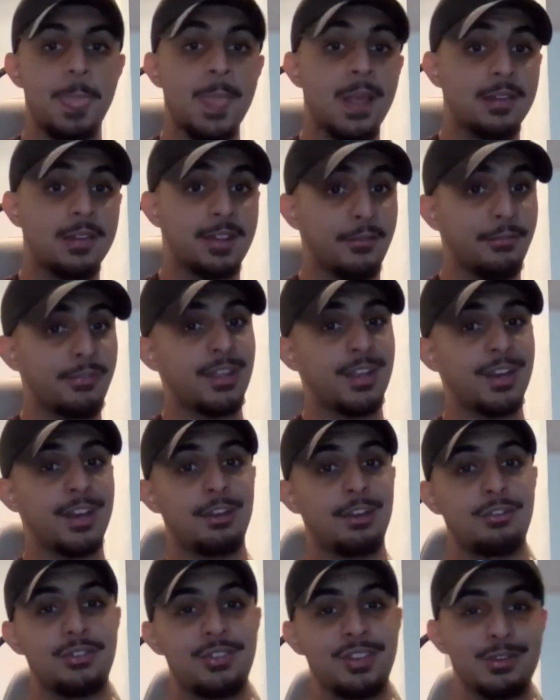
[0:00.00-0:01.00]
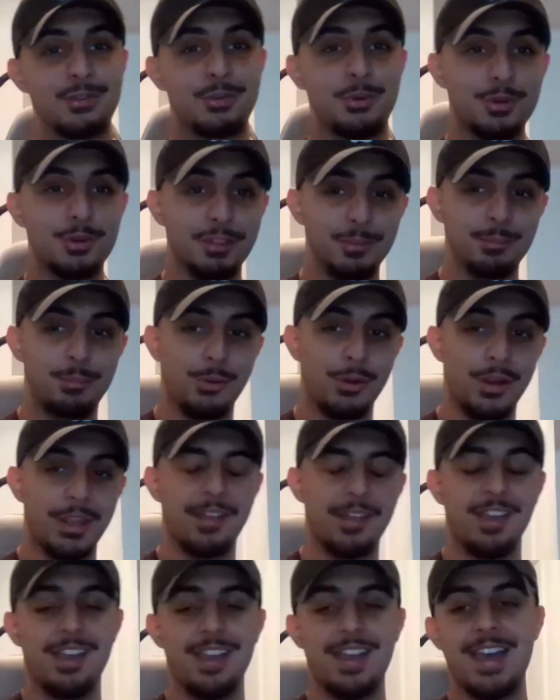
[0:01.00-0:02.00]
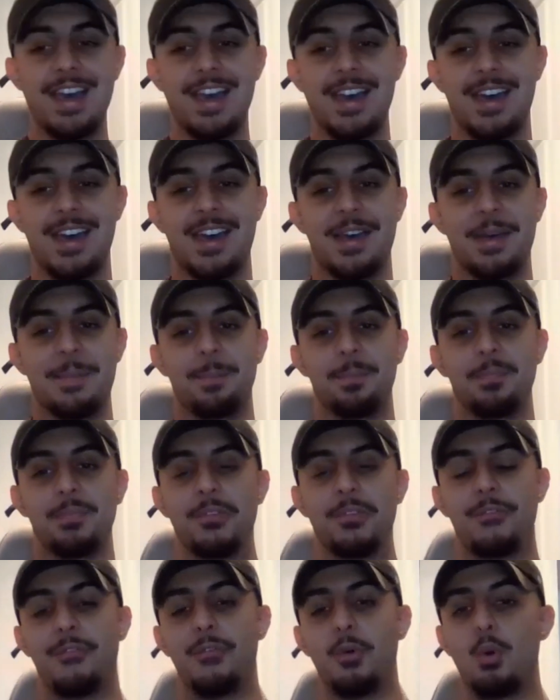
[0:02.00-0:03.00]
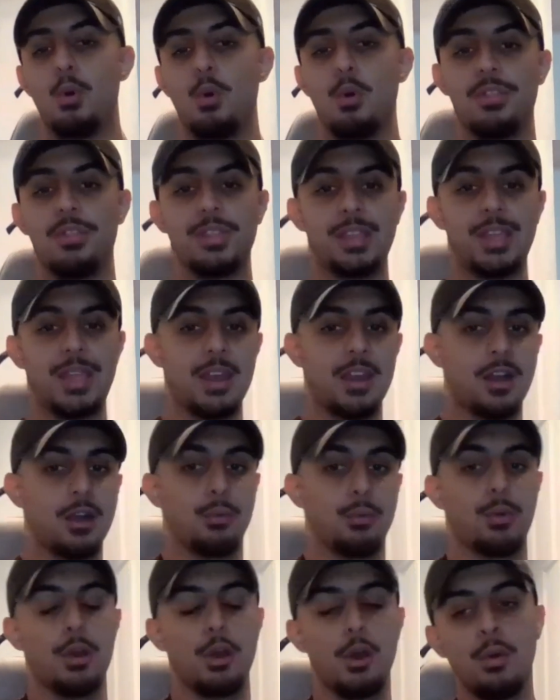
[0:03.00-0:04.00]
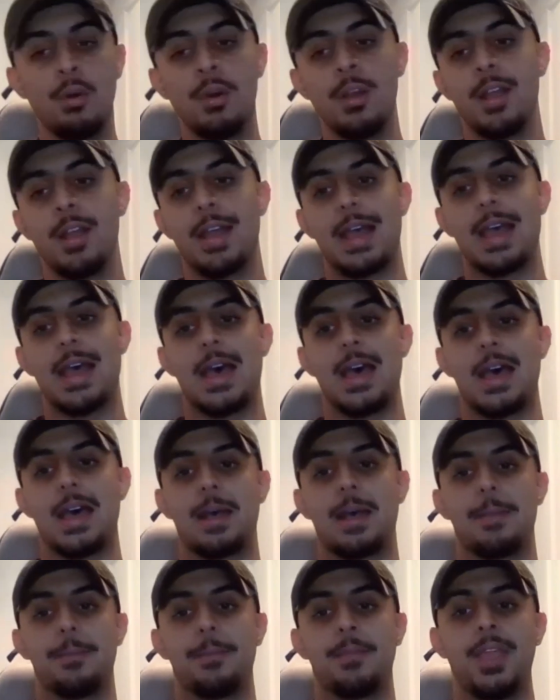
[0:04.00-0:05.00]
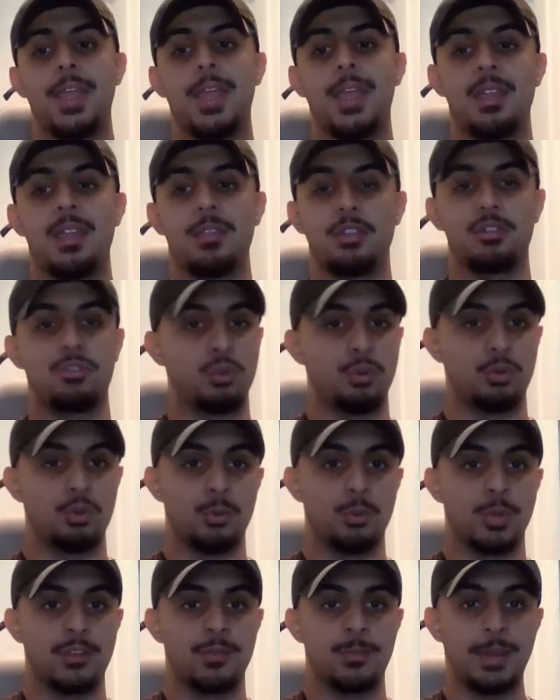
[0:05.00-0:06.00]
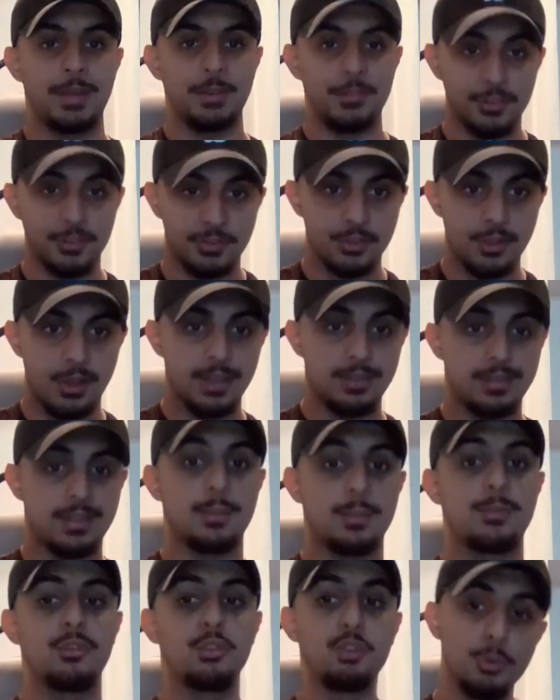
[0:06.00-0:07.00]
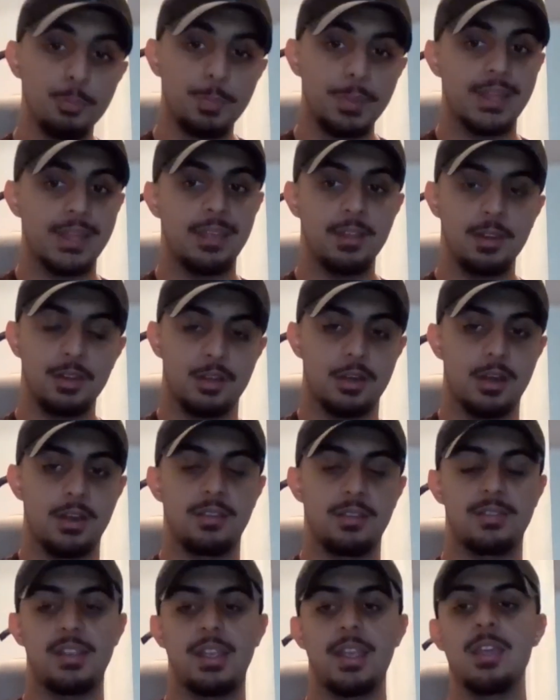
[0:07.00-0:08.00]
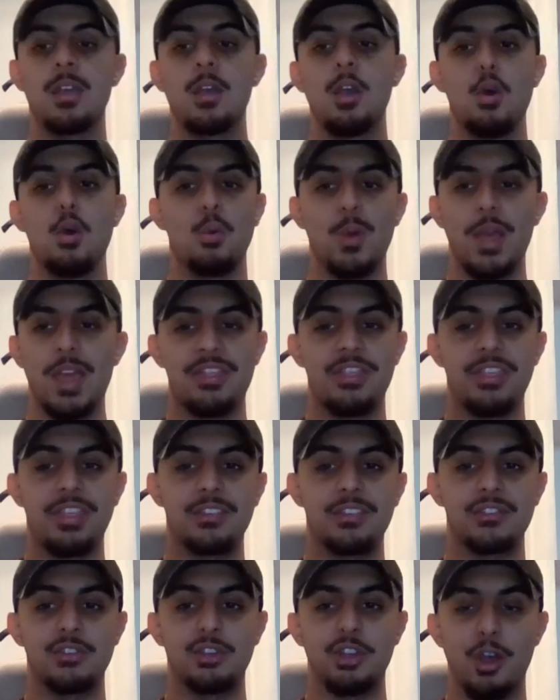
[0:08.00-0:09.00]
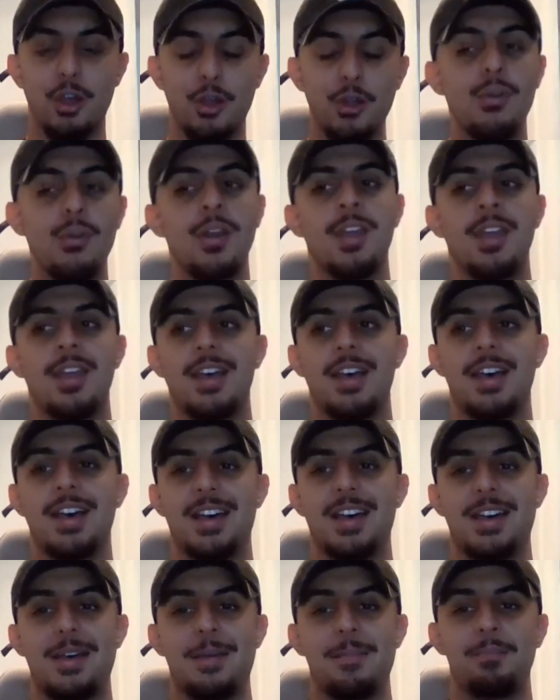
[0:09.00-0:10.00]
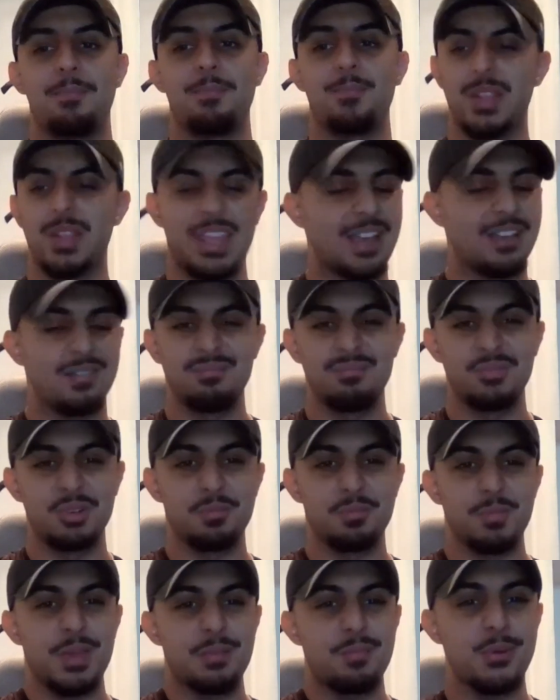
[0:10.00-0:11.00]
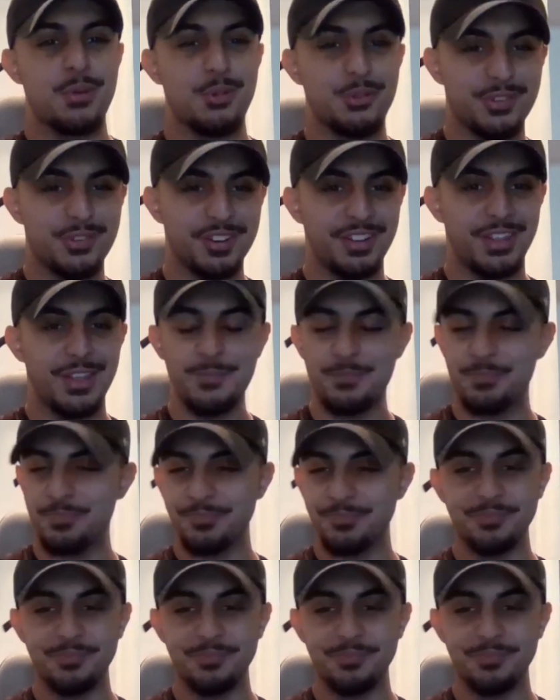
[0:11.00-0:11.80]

definitely an interesting talking point for the NRL and the 2 new expansion sides, and I'm super keen to kind of see where things go. But yeah, look, me personally,